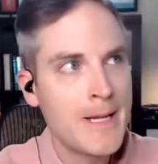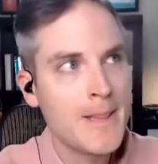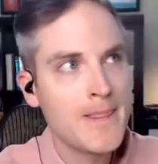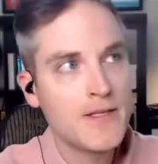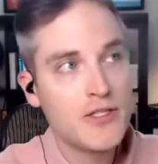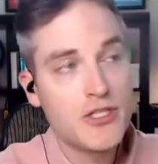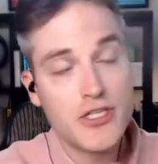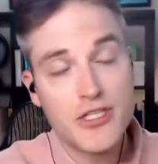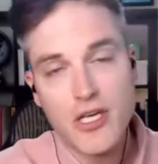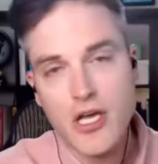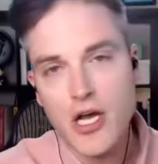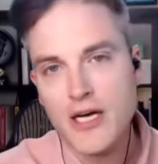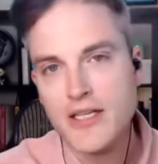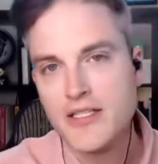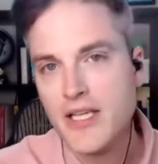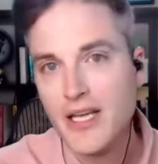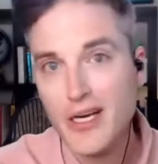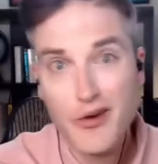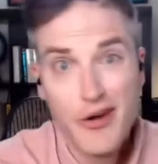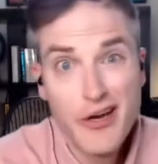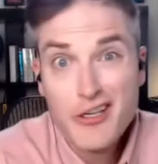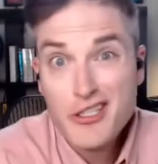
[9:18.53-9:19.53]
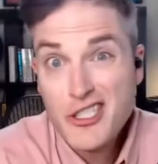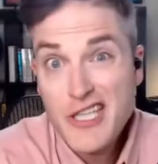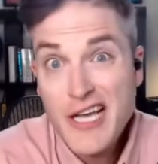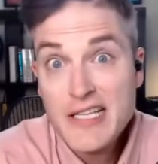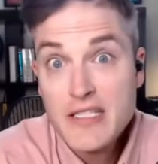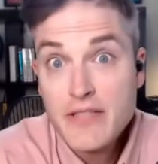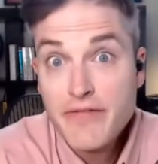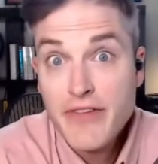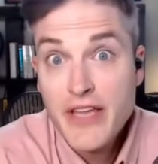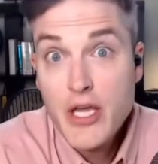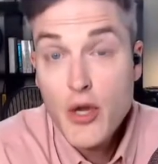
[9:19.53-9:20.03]
She's a content creator. She
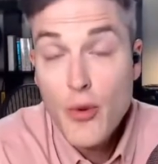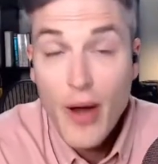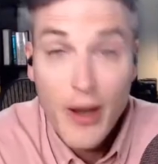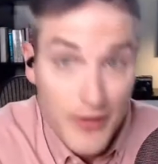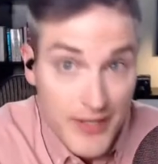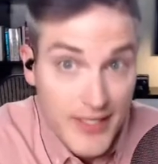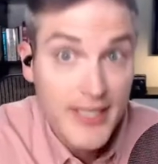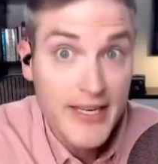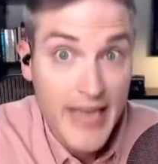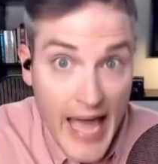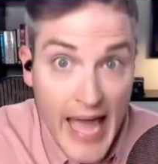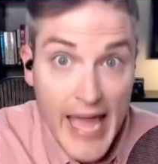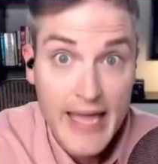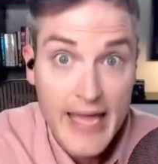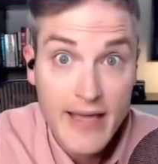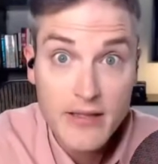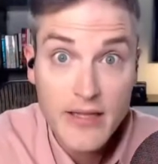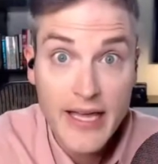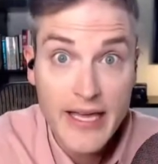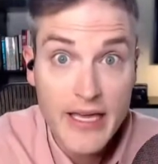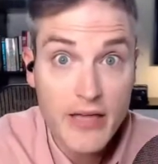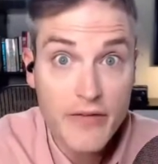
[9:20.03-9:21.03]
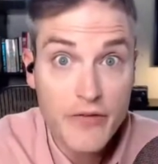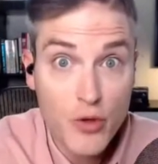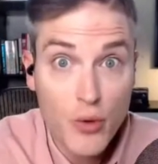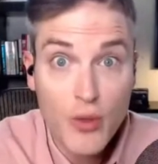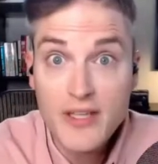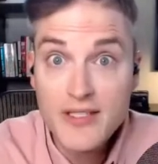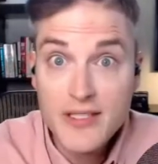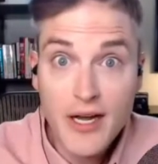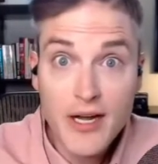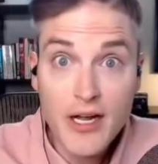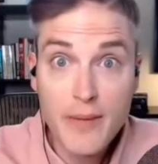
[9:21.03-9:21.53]
has a video out today. Like, if you
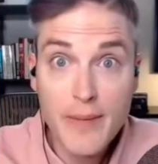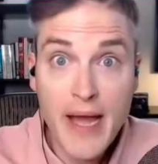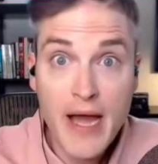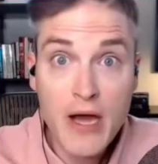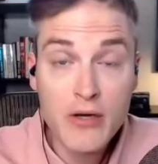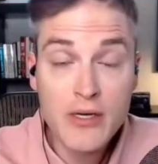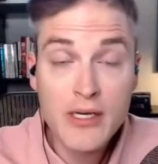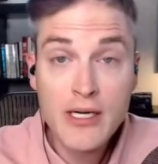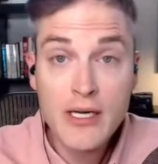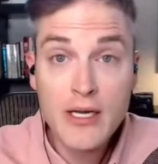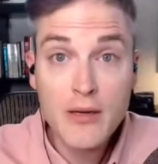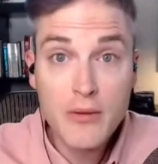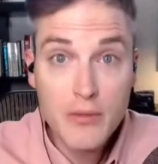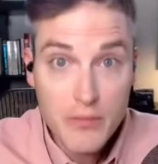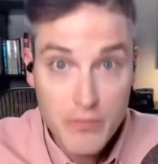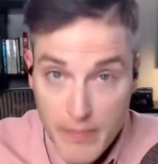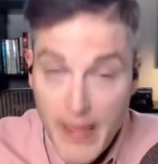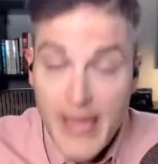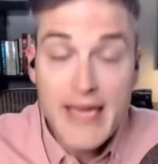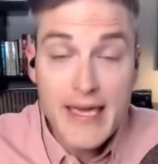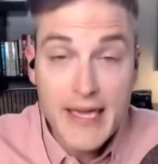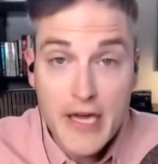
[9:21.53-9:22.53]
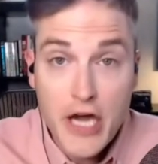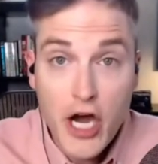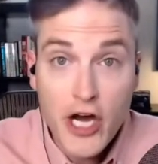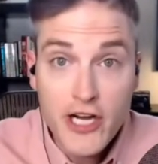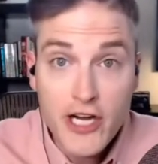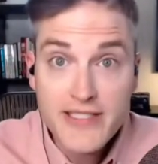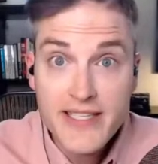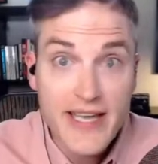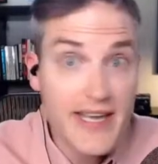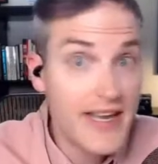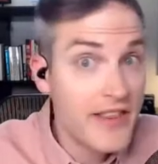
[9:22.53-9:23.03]
want to talk about making
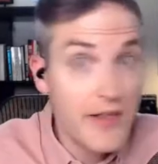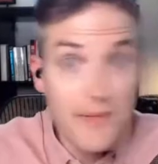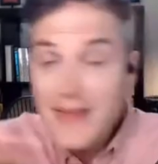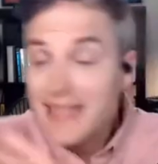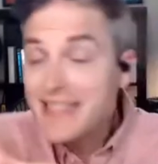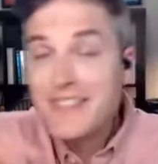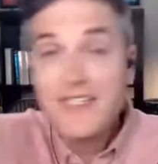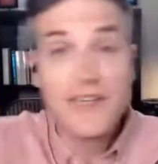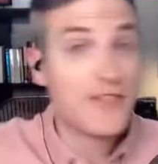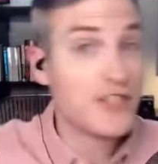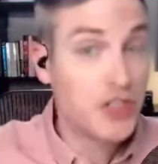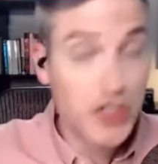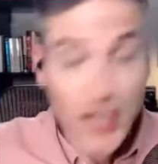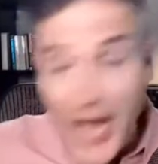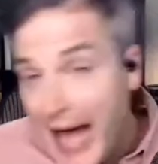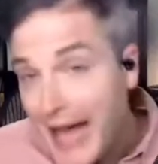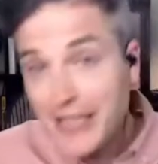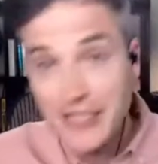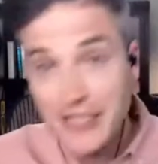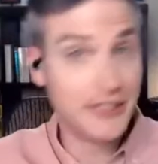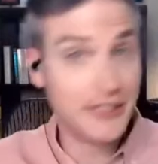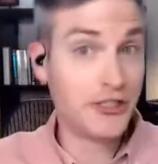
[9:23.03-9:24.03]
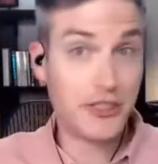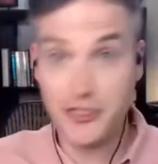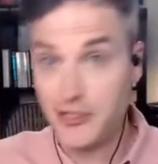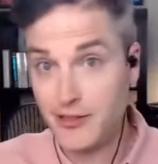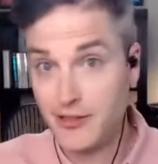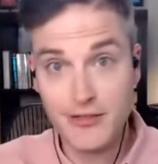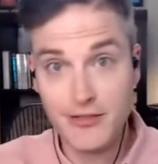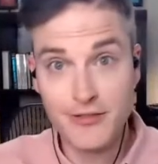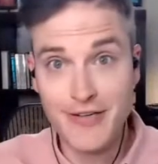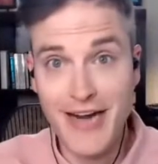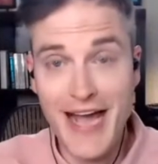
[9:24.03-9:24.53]
content in the midst of a challenge,
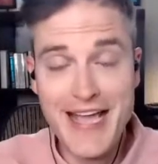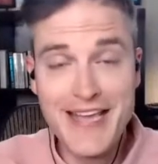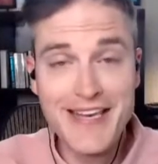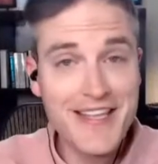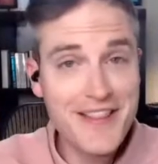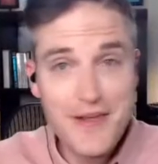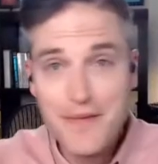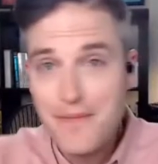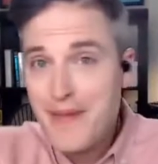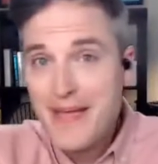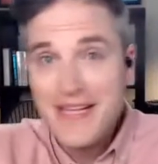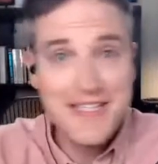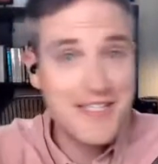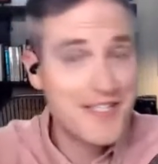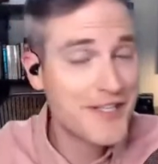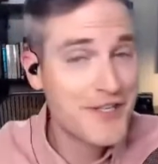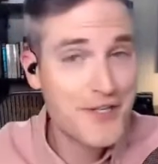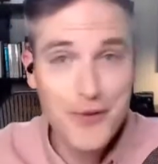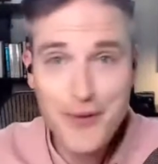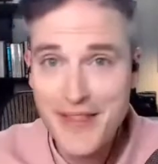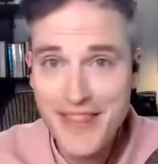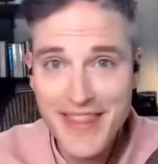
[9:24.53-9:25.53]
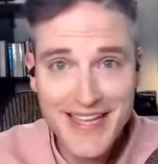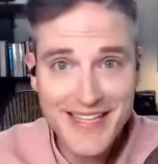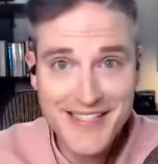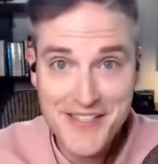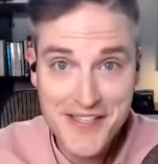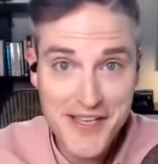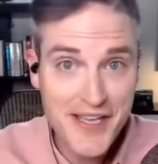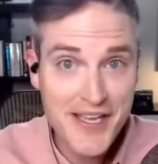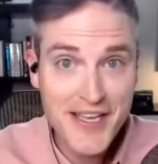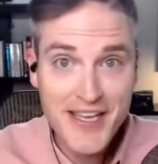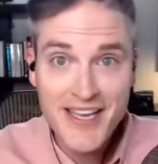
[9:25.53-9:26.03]
right? In the midst of doing this,
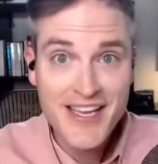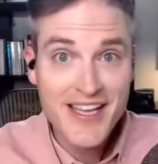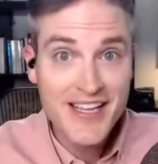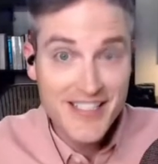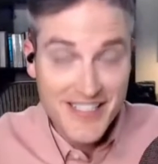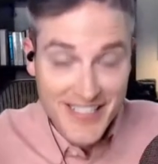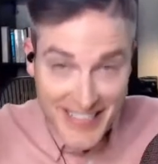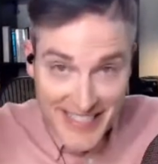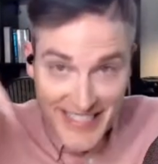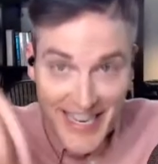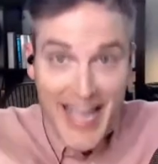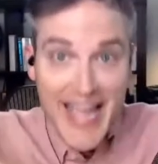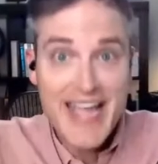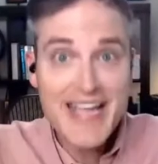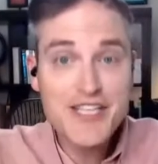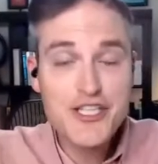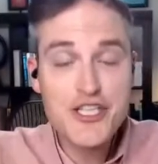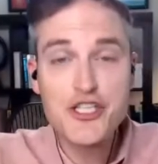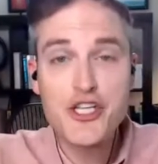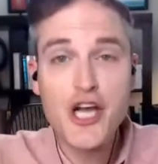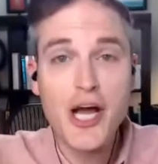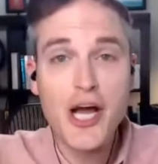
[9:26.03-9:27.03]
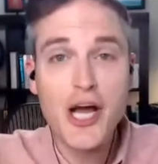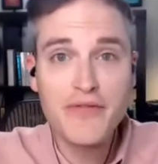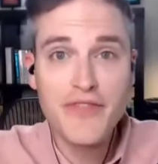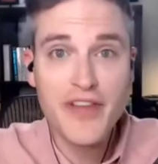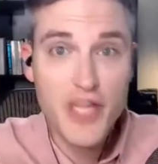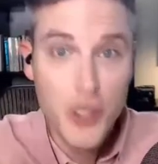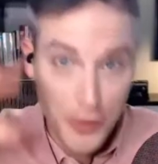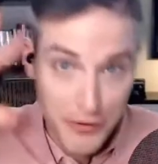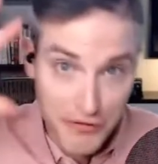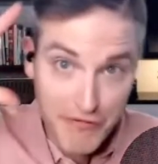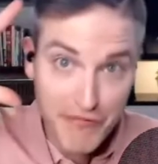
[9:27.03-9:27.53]
today she dropped a
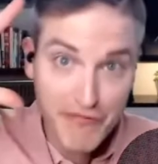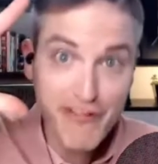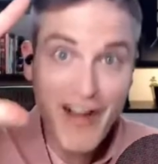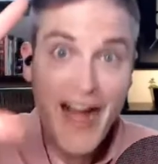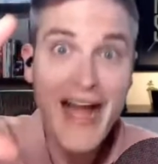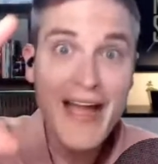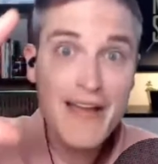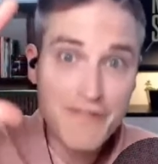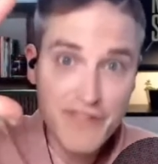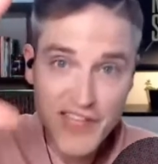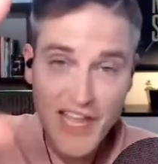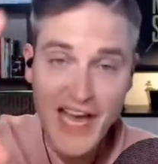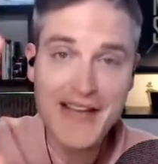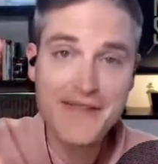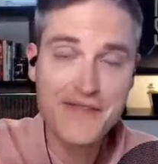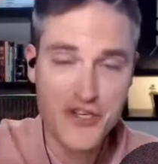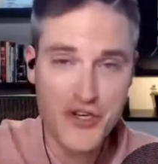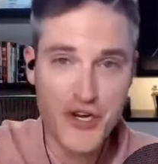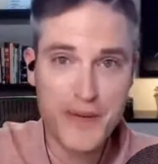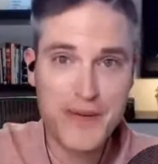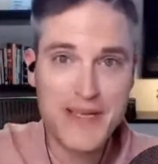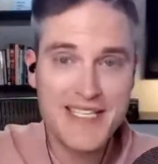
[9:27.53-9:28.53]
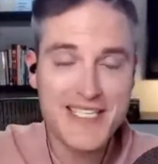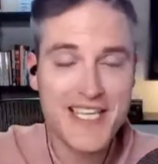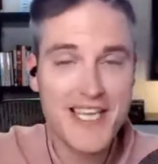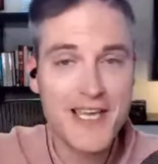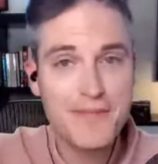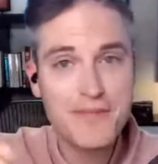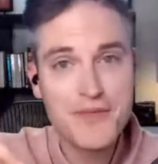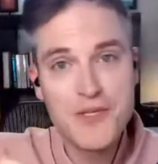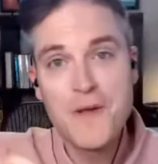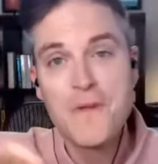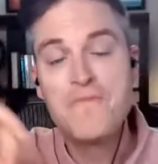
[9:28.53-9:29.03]
video with 5 live streaming
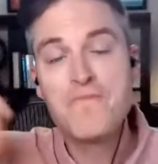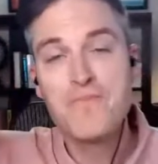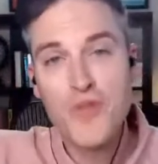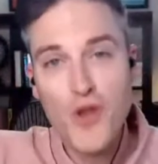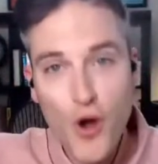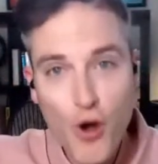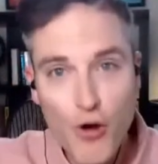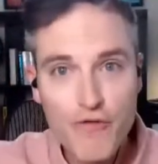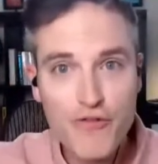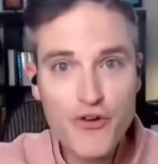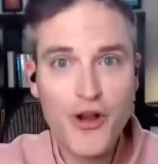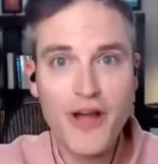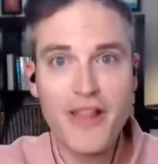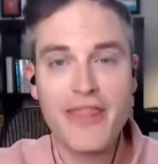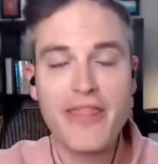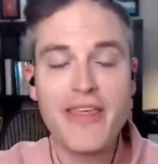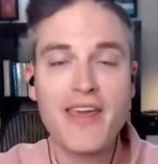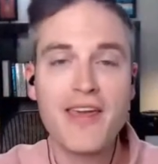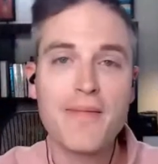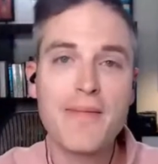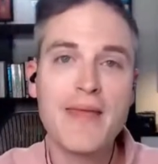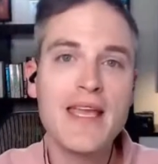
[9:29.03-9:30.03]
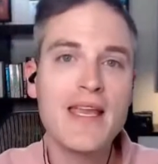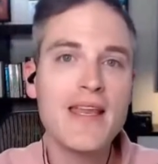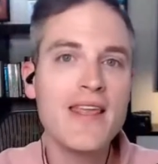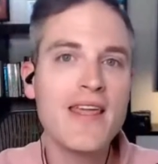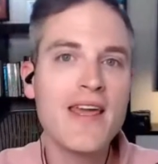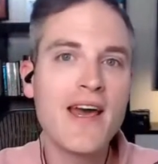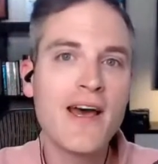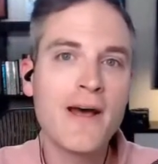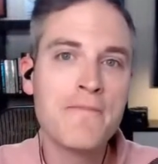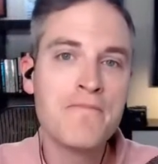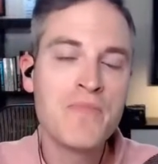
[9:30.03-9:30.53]
tips over on Think
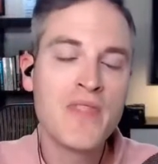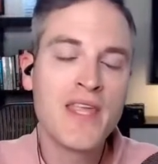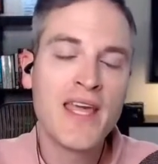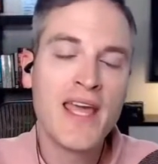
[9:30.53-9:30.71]
Media.